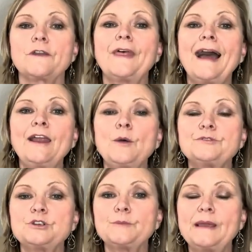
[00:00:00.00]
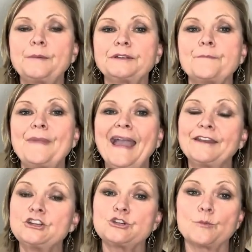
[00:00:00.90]
That helps you to be able to
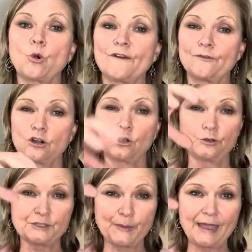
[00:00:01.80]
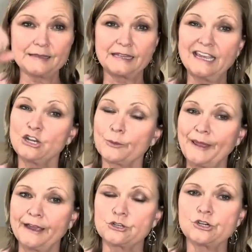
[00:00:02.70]
manage your more vertical space in your
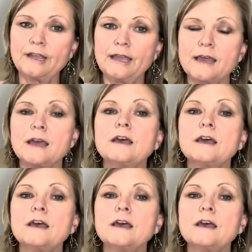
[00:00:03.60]
pantry